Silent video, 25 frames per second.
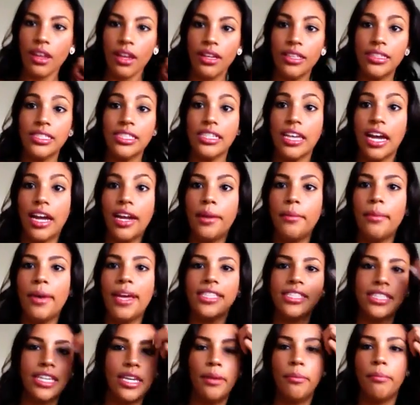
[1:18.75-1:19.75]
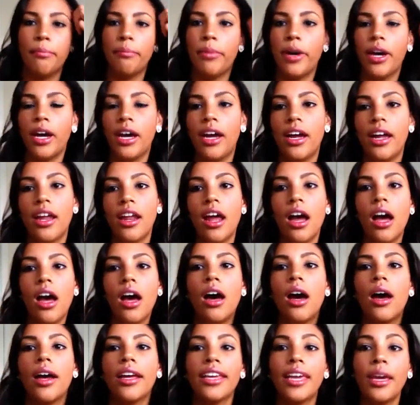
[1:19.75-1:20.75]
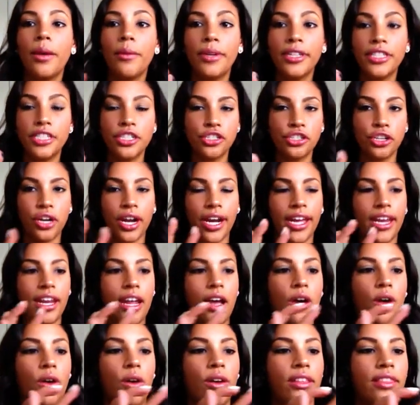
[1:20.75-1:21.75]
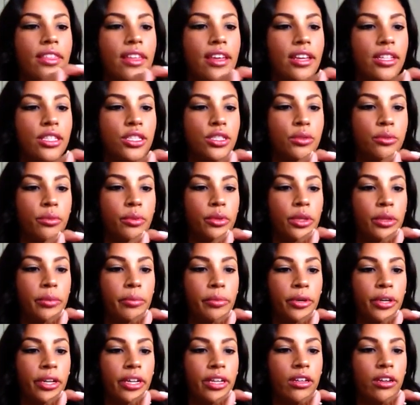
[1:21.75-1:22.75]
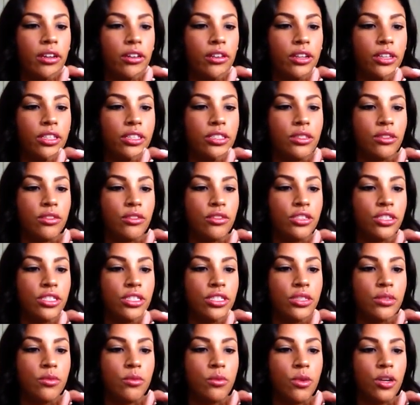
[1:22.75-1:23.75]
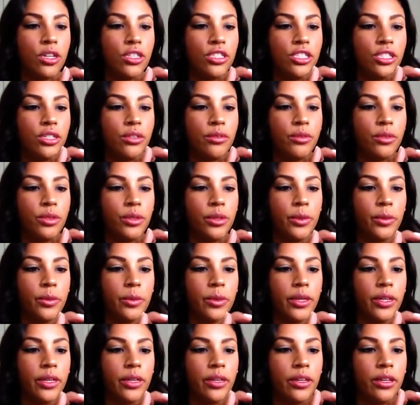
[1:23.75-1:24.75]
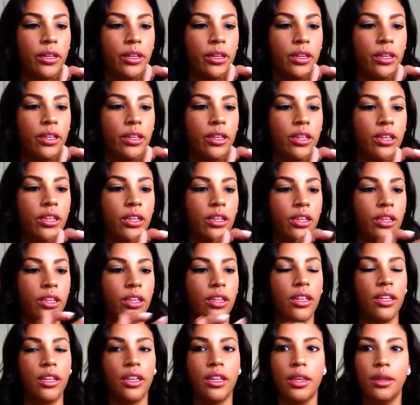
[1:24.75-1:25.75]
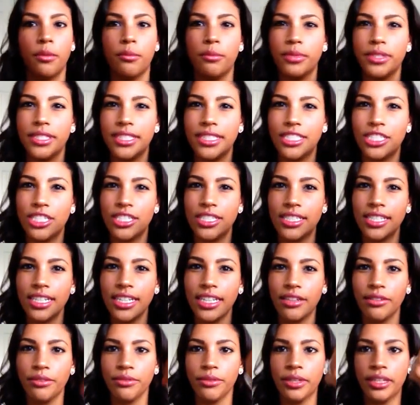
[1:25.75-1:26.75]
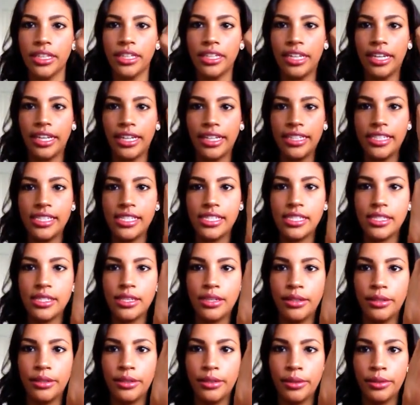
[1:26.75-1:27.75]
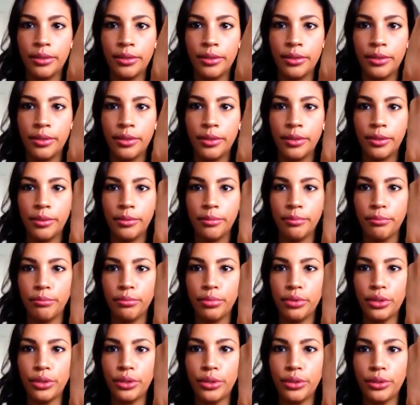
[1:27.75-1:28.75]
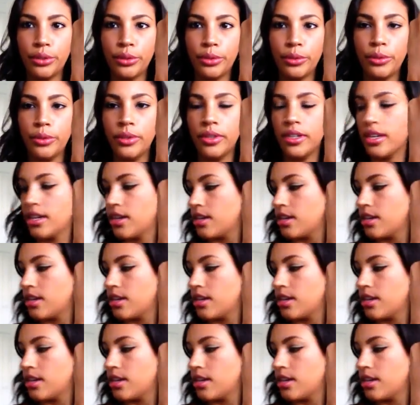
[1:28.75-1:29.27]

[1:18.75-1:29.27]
It's kind of messy, but I can't wait to try it out. I think it's a really pretty color, so I'll just swatch it really quick. It's just like a really nice blue.